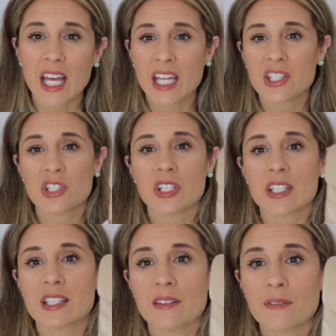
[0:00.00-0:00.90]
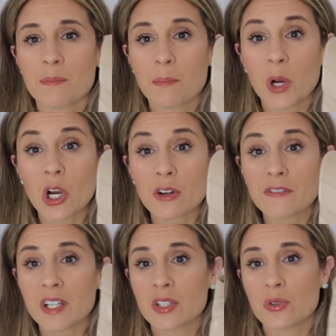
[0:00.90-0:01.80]
It's just
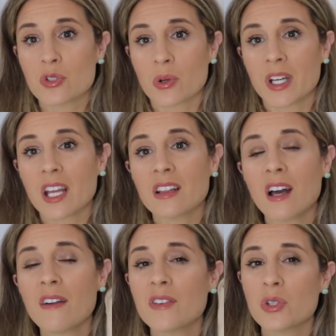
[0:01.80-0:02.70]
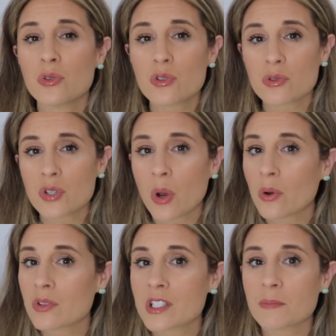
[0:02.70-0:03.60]
perfect neutral. And I love neutral
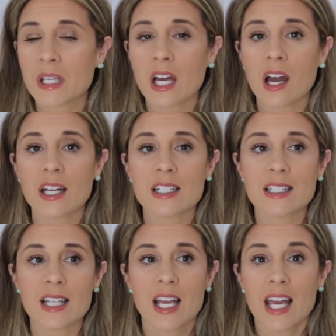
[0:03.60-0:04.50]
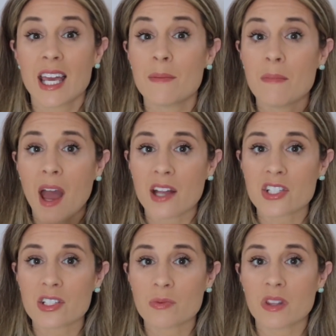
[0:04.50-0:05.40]
tones because it
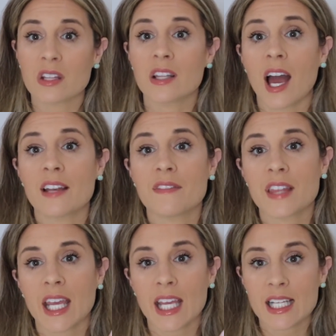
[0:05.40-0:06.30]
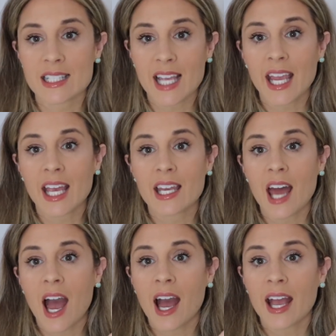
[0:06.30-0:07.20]
matches with a lot of things. And
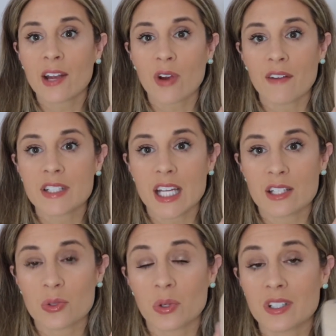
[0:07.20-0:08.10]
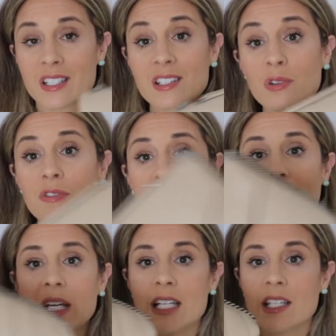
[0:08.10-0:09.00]
I gravitate towards silver
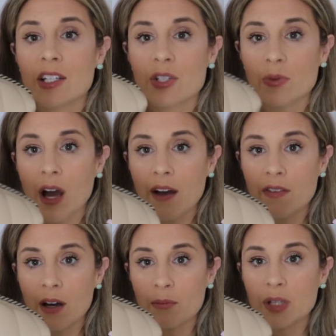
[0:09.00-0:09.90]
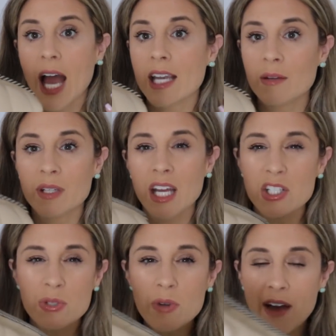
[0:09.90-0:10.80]
because I do have um, platinum and I
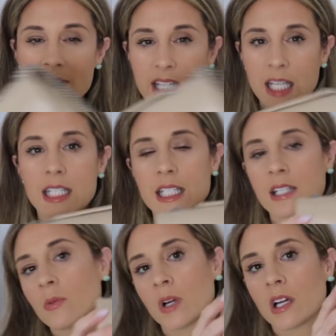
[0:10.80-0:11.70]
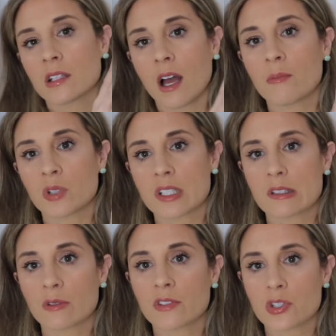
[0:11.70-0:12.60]
do have a tendency to wear a lot more
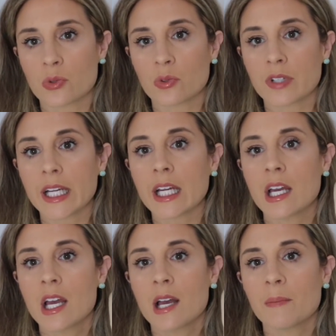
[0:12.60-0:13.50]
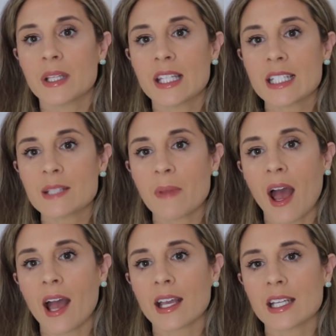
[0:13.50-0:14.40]
silver jewelry. But this
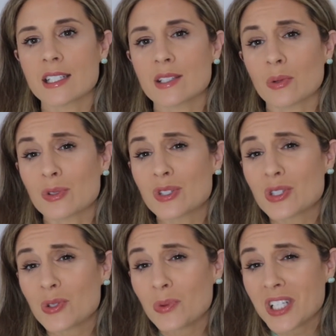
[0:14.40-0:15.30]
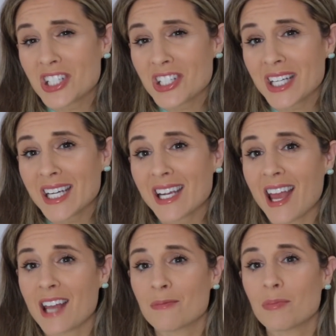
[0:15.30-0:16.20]
bag is so squishy
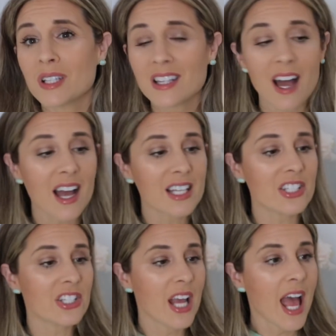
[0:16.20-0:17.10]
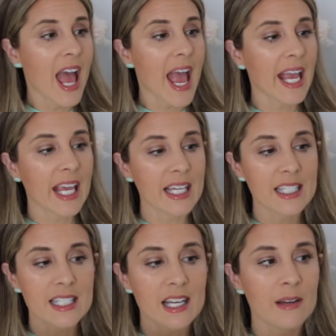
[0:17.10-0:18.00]
and plush
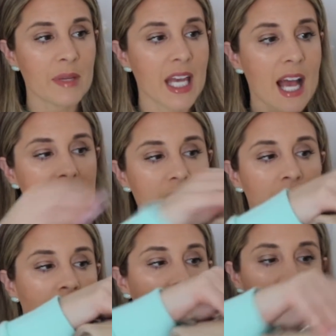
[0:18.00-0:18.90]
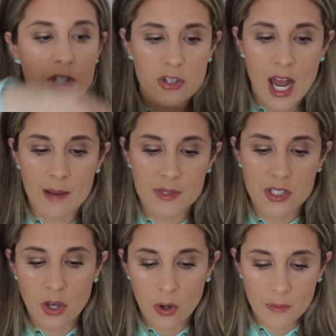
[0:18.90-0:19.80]
and um, it has a long strap.
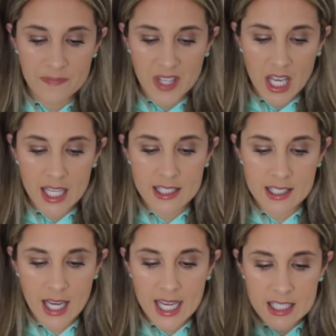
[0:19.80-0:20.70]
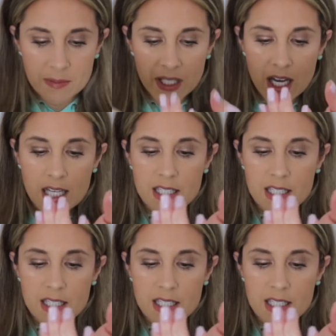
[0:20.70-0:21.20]
So it's nice because